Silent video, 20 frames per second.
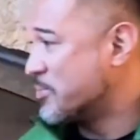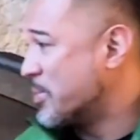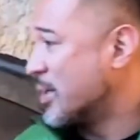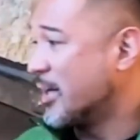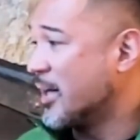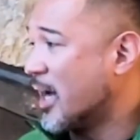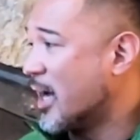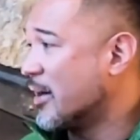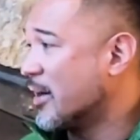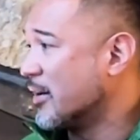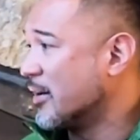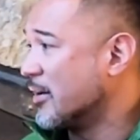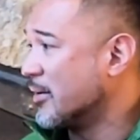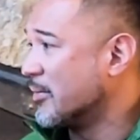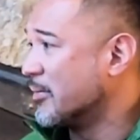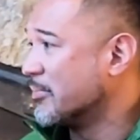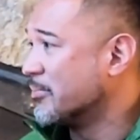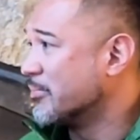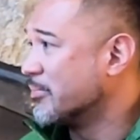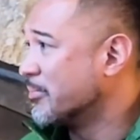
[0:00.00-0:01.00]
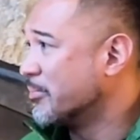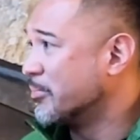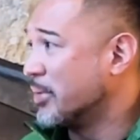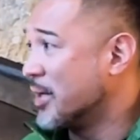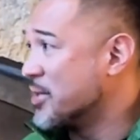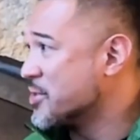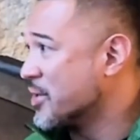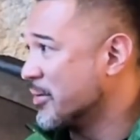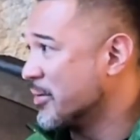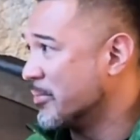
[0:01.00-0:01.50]
been an honor and a
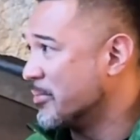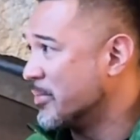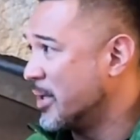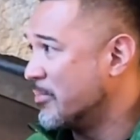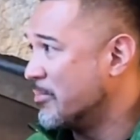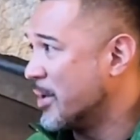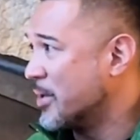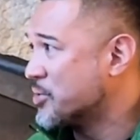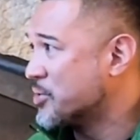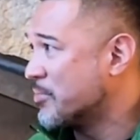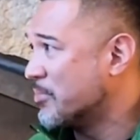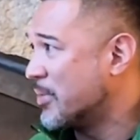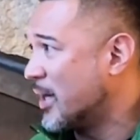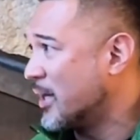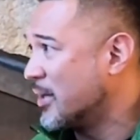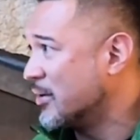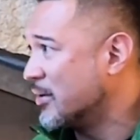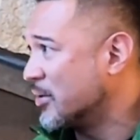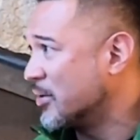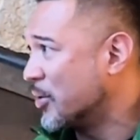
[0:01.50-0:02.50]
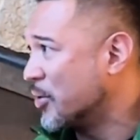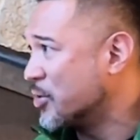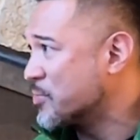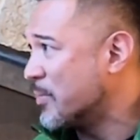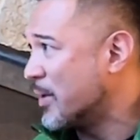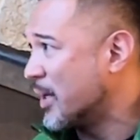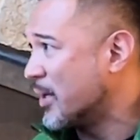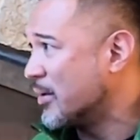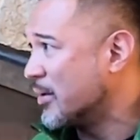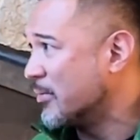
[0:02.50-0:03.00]
pleasure to be mentored by you and
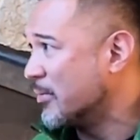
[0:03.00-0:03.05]
coached by you